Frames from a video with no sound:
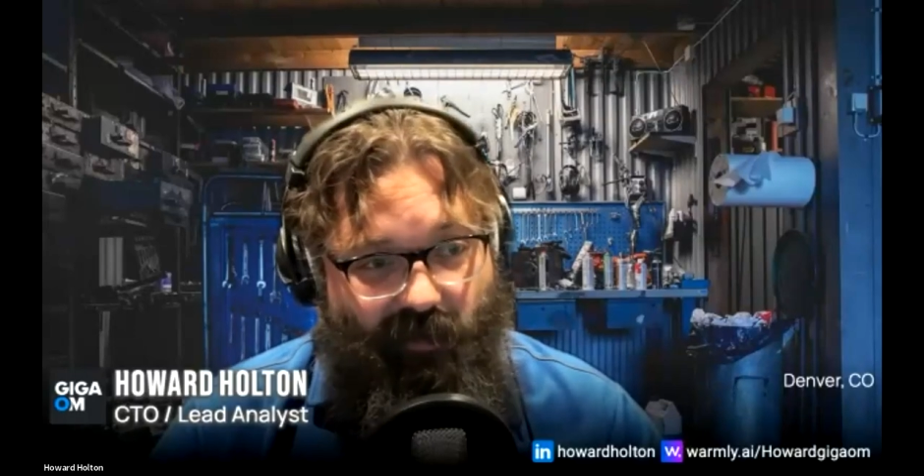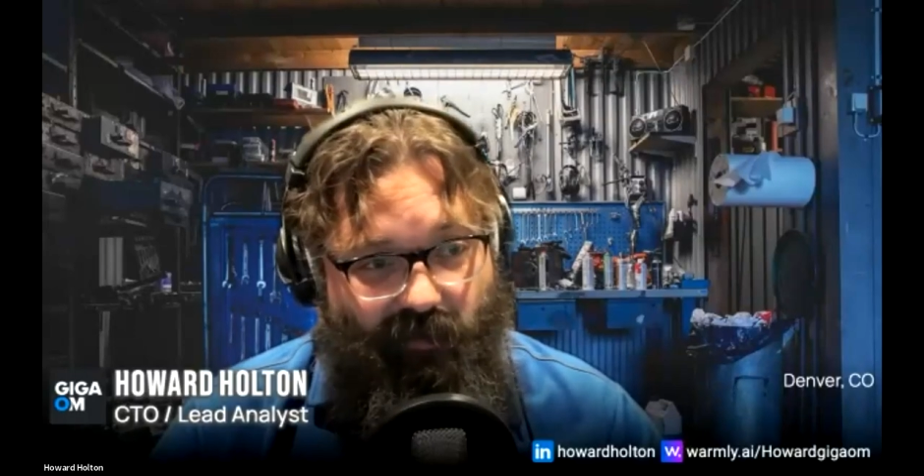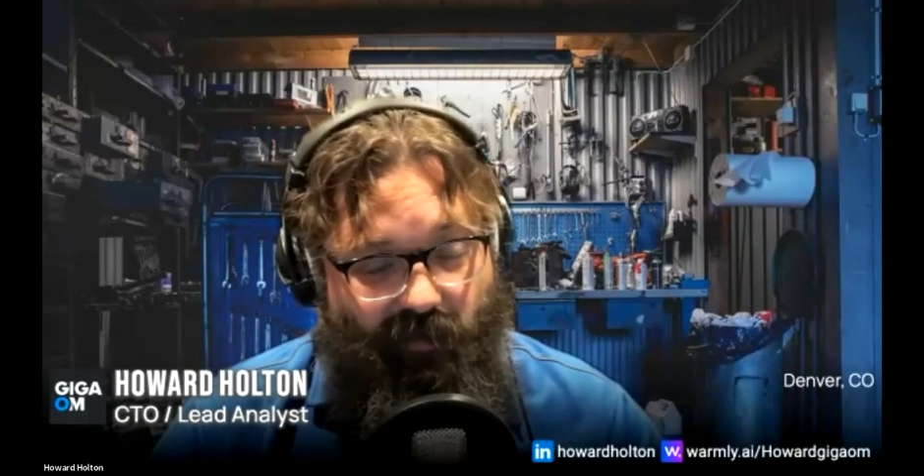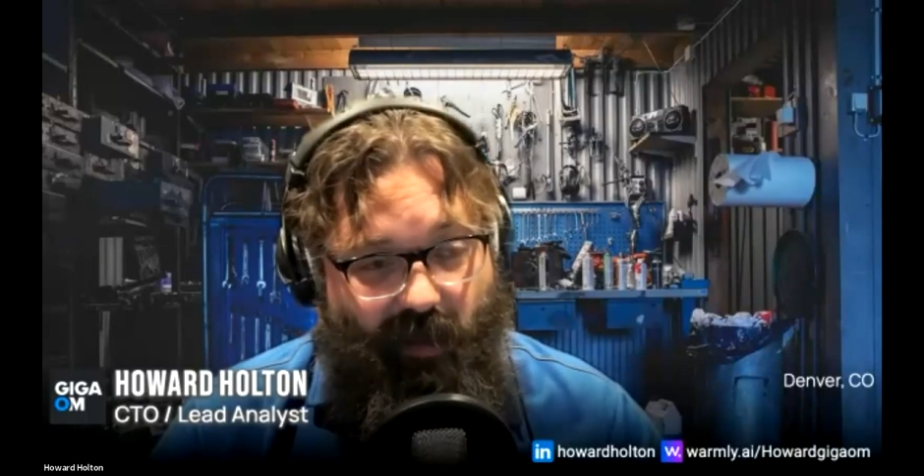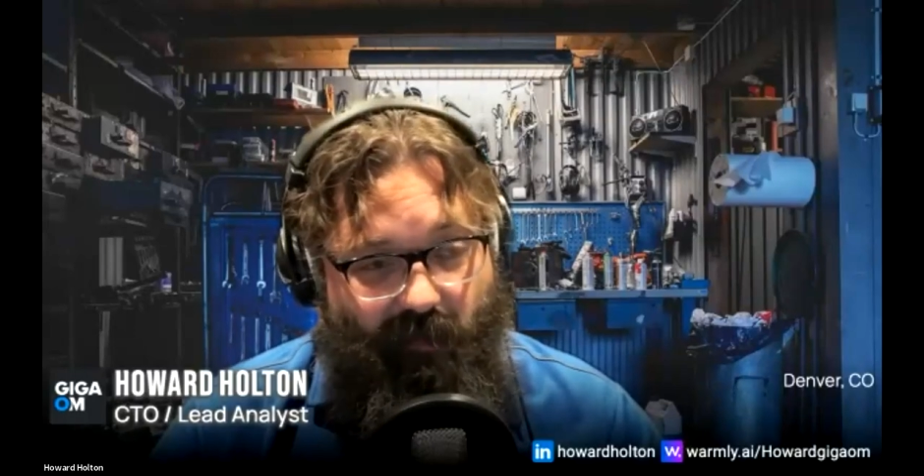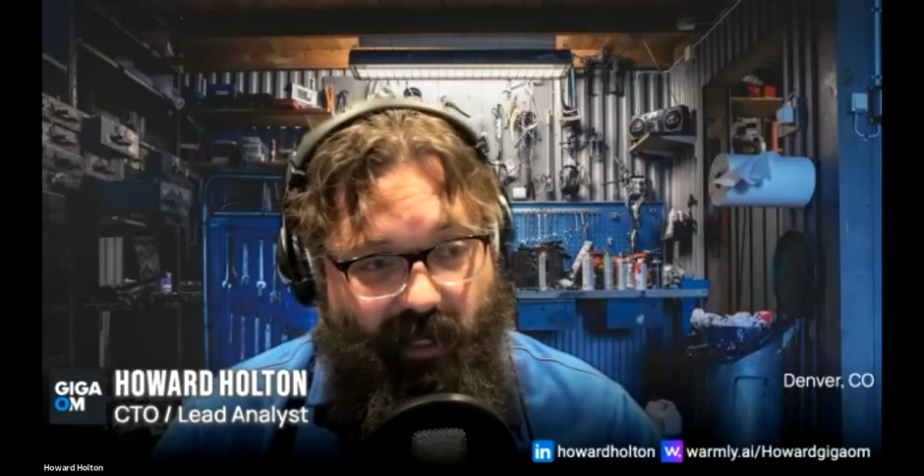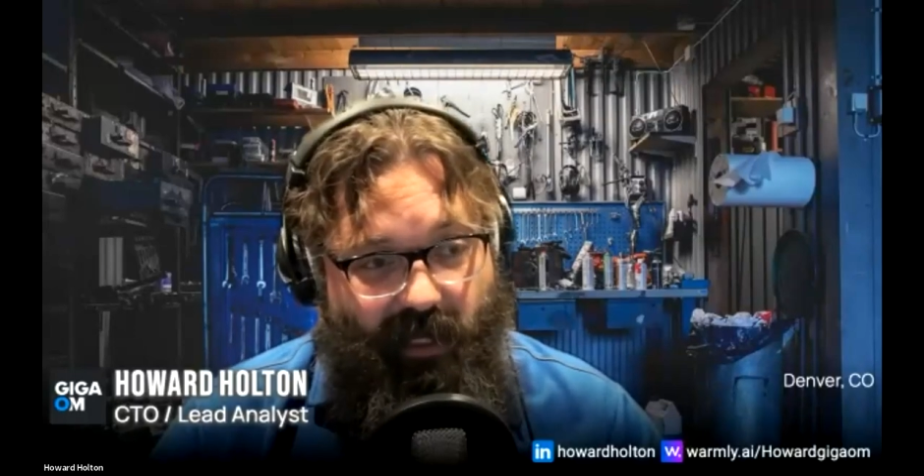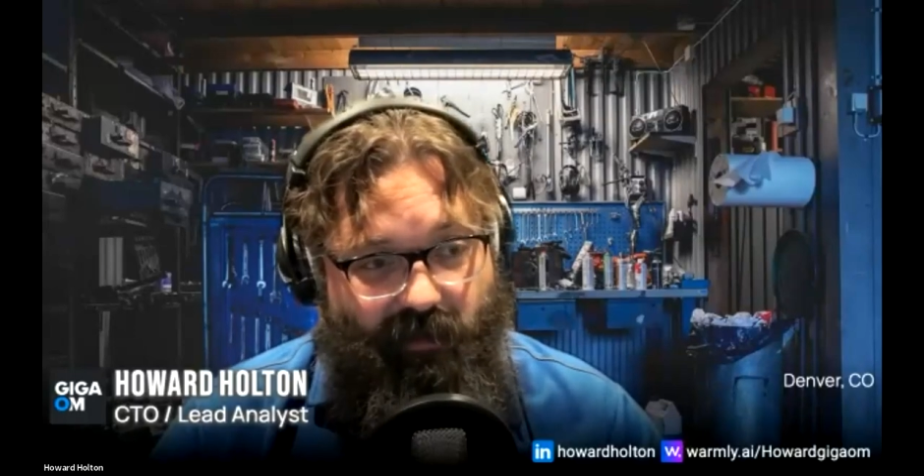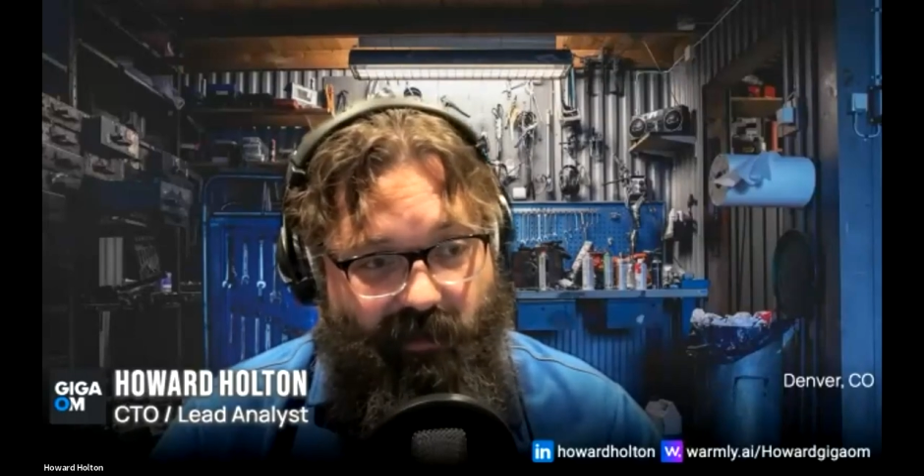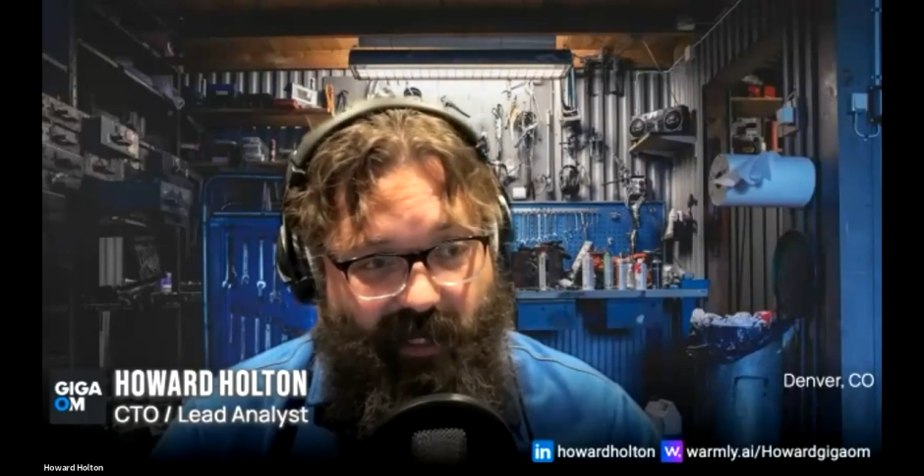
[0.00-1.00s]
going through the
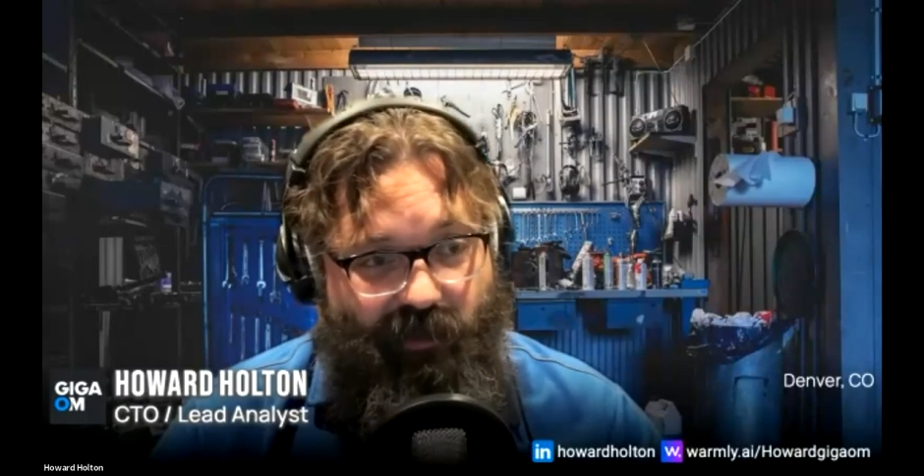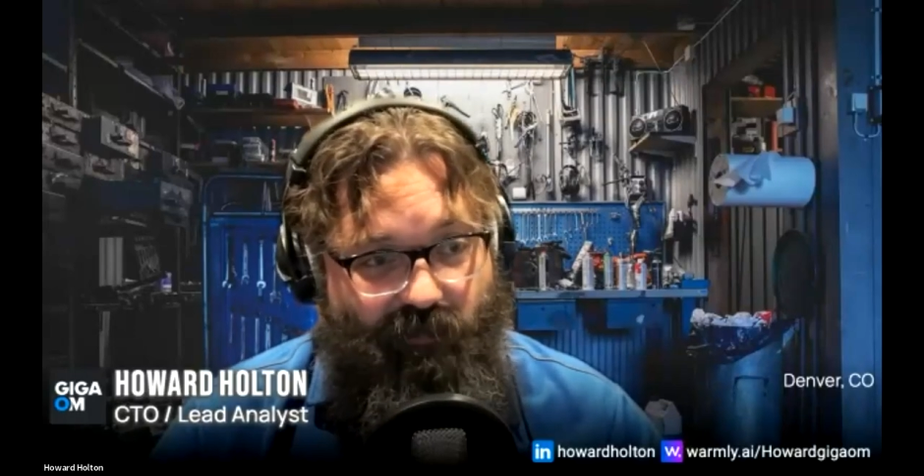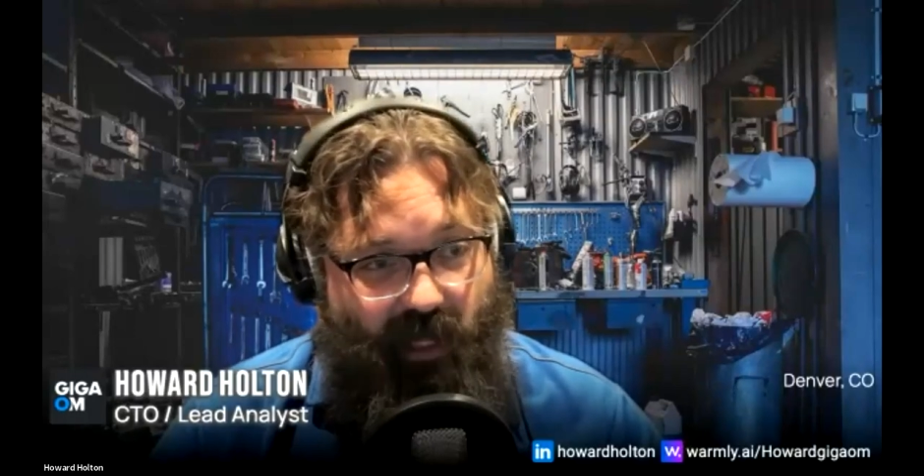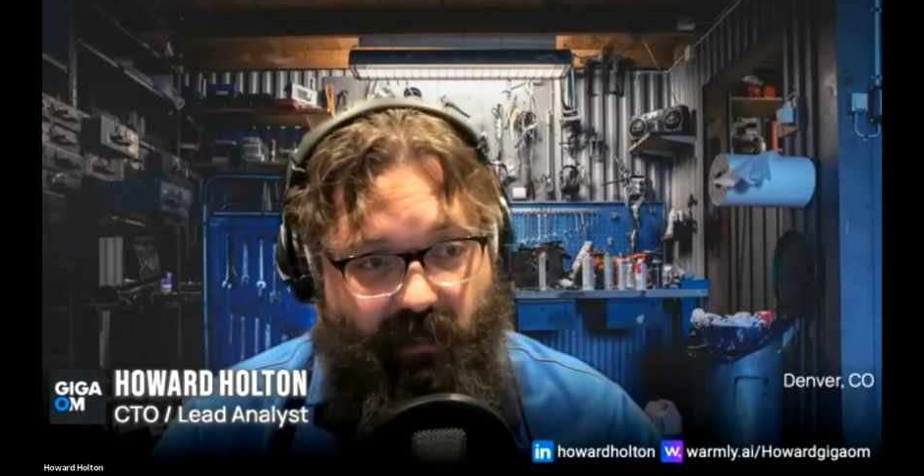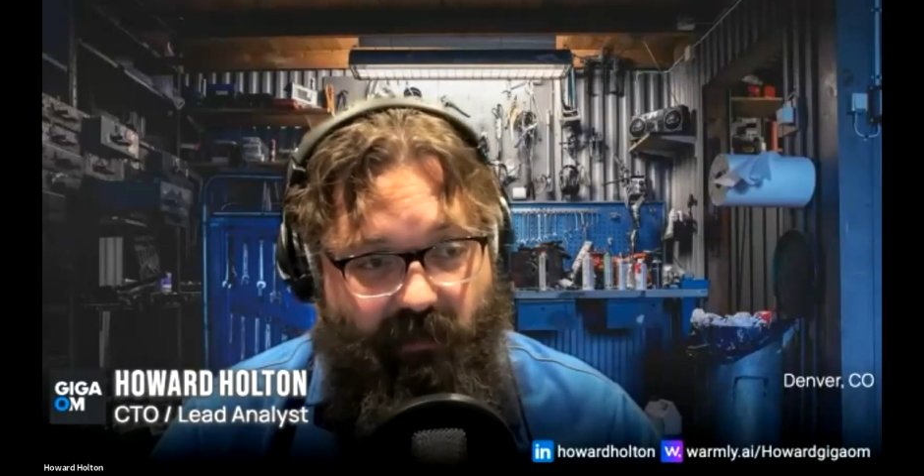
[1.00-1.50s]
application that makes you money.